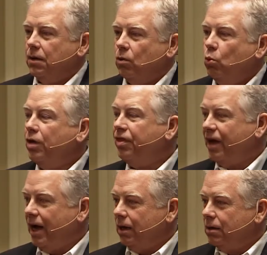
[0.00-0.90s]
with
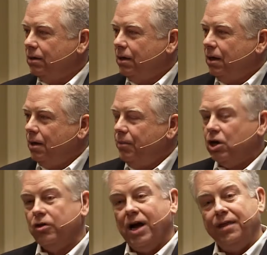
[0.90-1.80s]
that.
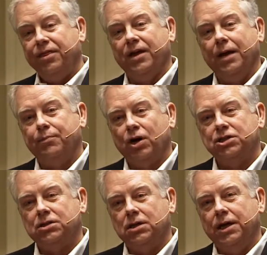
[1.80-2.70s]
Because I think,
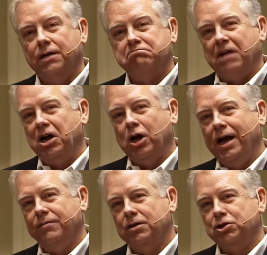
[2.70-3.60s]
personally, I don't
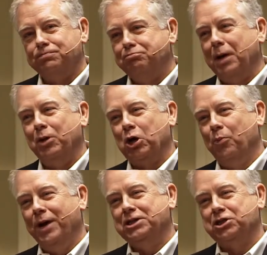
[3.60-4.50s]
have a biblical
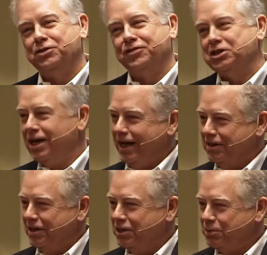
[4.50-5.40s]
basis for
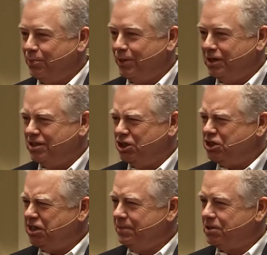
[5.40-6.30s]
saying this, but it just
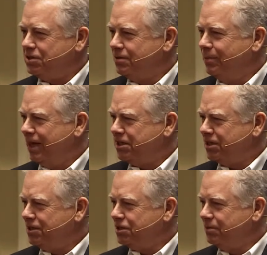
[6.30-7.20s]
seems to make
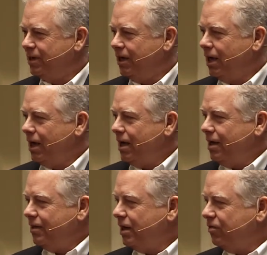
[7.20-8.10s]
sense to me
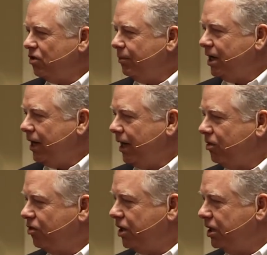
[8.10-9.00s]
that if somebody
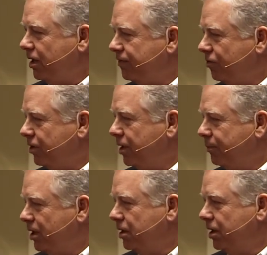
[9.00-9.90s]
has the gift or the
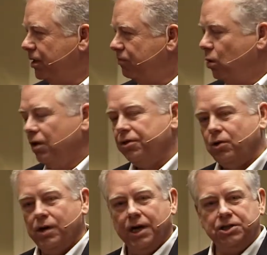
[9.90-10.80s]
ability of wealth
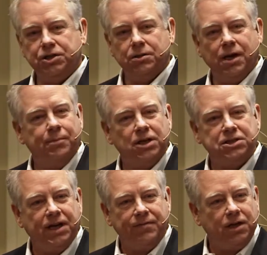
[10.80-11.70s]
creation, they
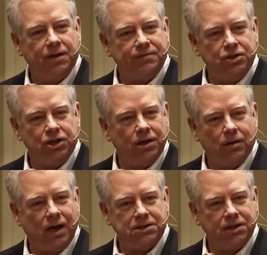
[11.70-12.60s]
must have the gift of
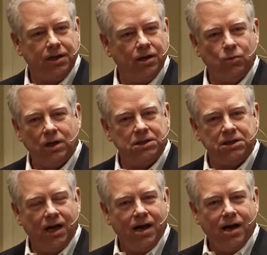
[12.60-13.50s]
generosity. Otherwise,
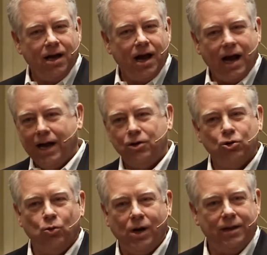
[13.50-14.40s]
I don't
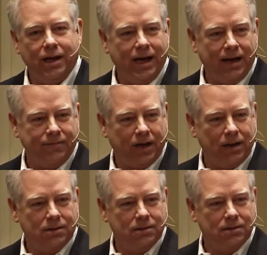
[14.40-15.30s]
know why they'd have that.